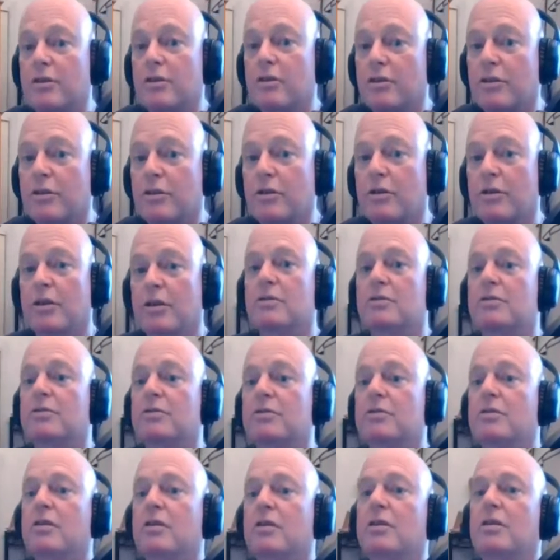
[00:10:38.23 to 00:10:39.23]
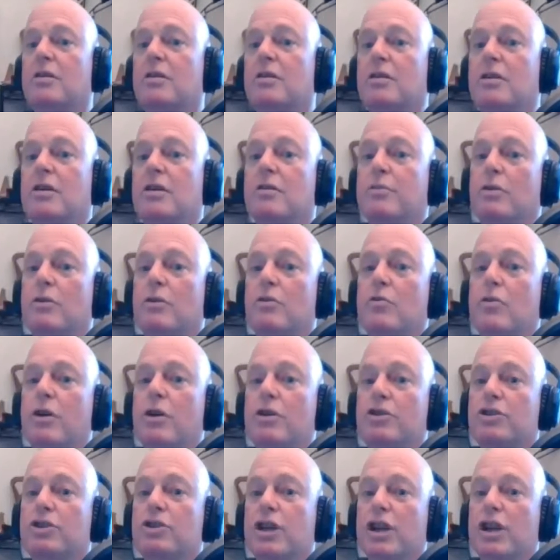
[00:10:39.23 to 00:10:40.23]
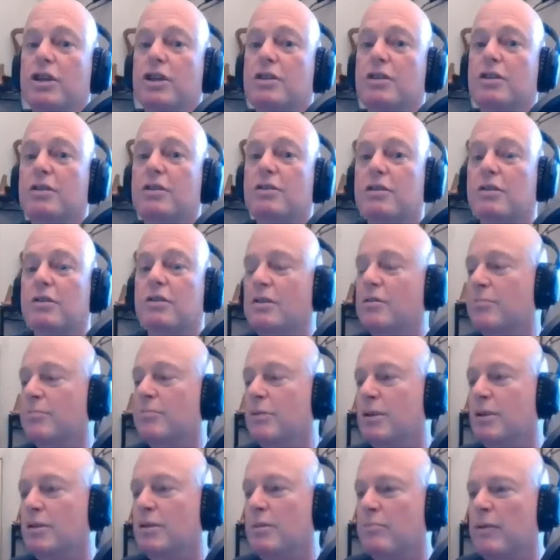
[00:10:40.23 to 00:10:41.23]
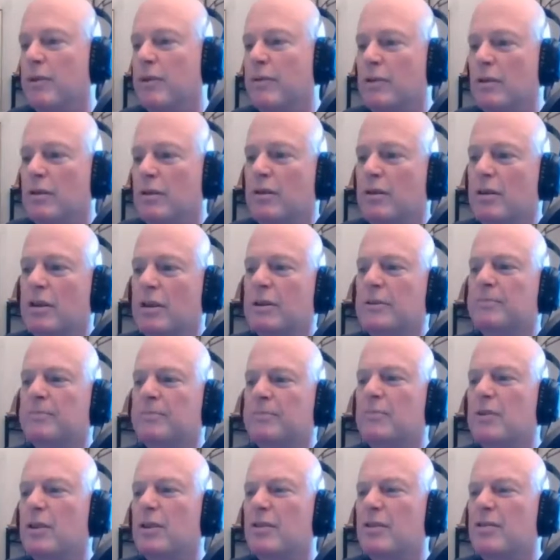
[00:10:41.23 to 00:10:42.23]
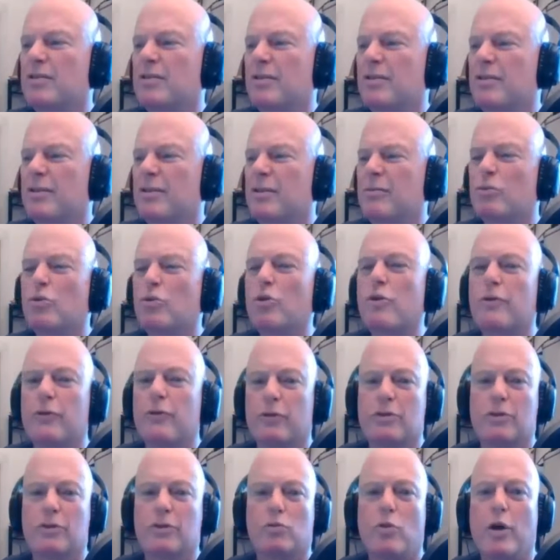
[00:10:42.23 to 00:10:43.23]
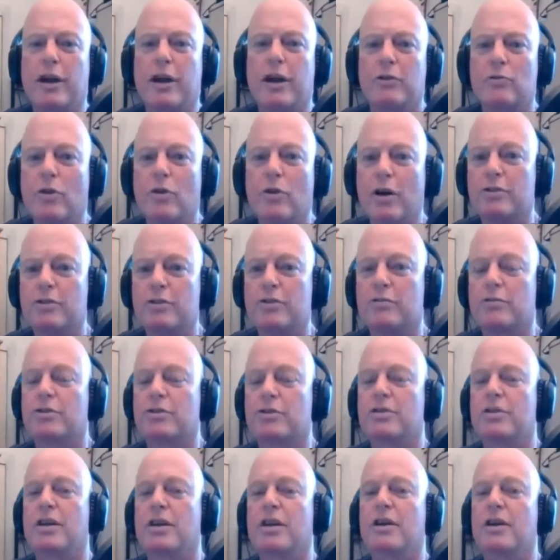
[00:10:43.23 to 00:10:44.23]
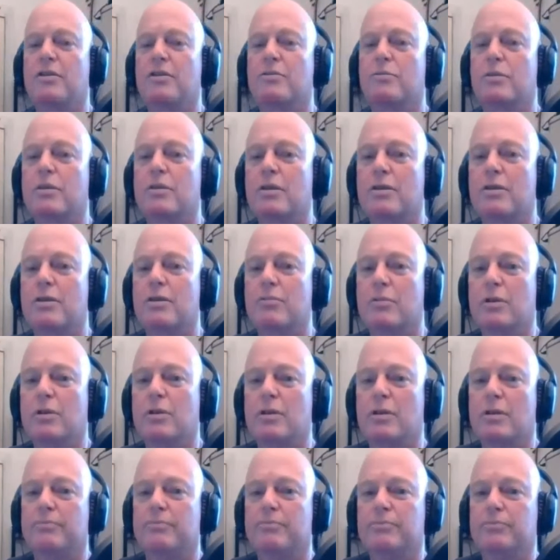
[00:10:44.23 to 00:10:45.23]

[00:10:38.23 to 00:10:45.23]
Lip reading: I think it's going to be quite jazzy. It's going to be a bit of a sort of a Rufus Wainwright sort of sound with a